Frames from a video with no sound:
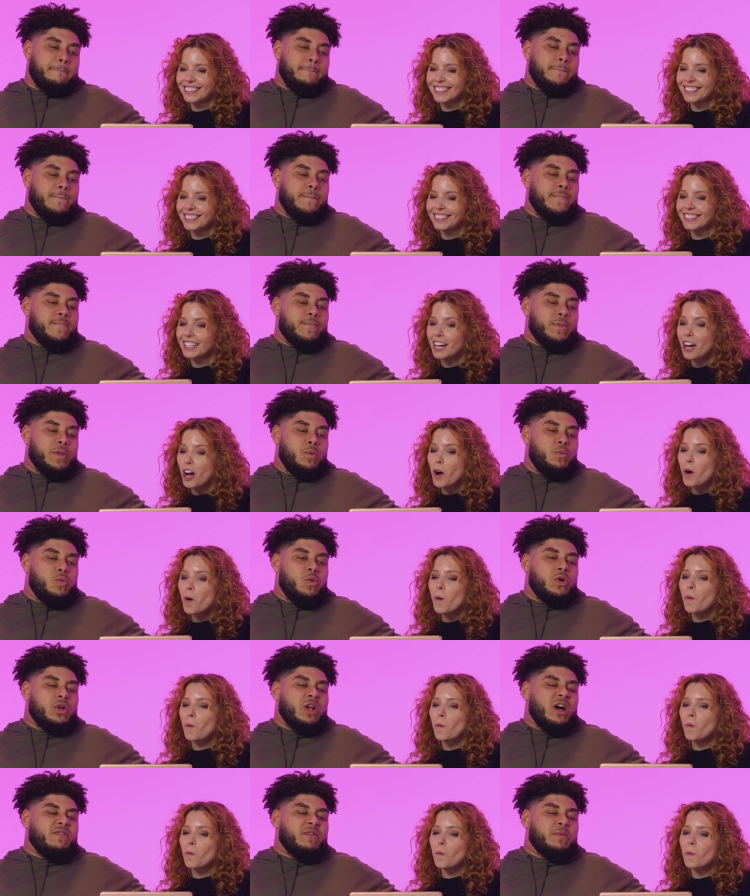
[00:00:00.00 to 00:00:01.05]

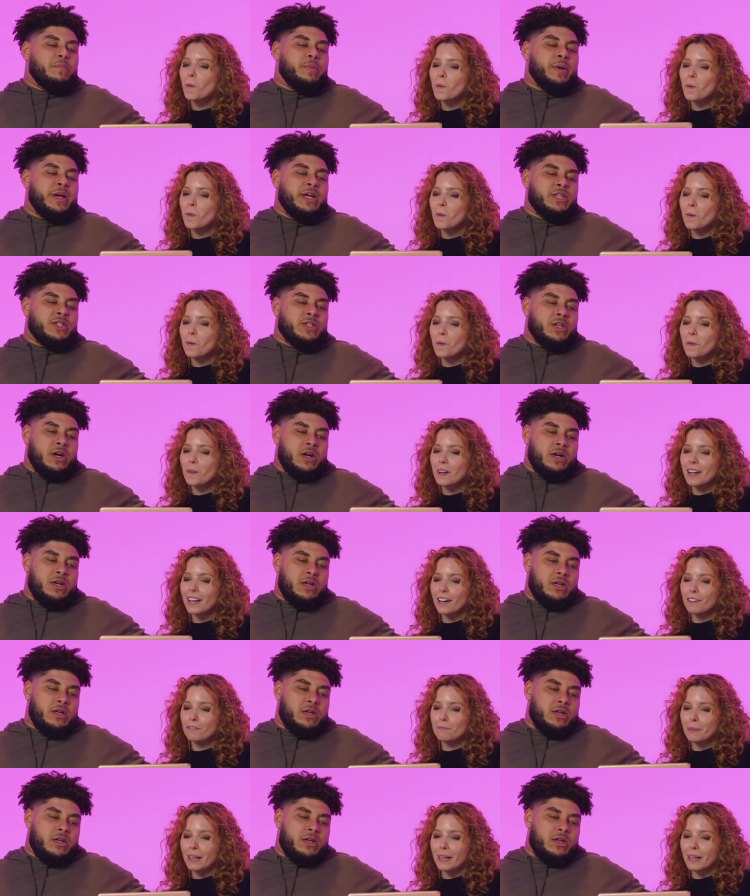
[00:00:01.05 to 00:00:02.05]
Speaker 1: Mmm, Moldavian pizza. I love